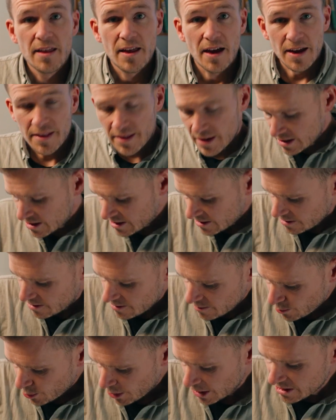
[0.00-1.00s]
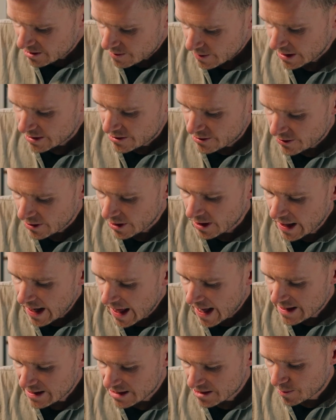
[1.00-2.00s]
And this brings me to the
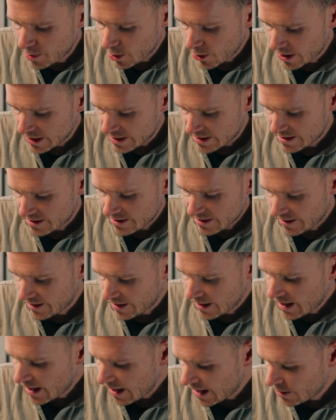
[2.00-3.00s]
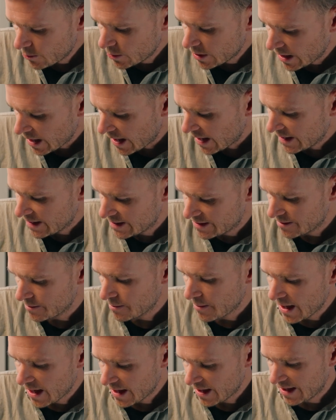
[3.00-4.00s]
last point that I would like to
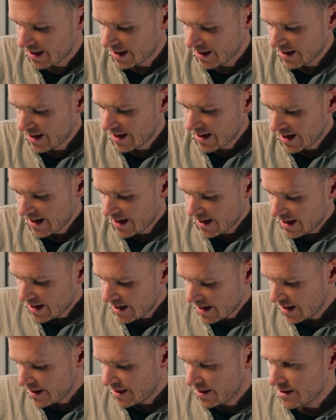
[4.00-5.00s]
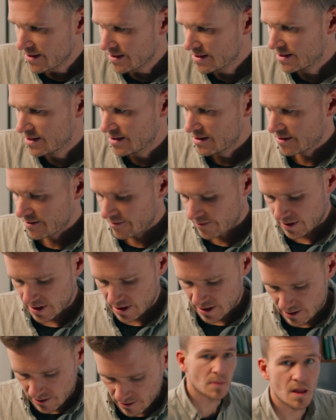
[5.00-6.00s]
make in this
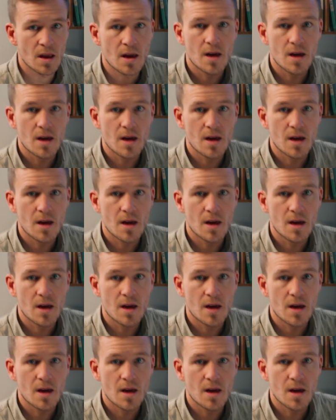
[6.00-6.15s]
video.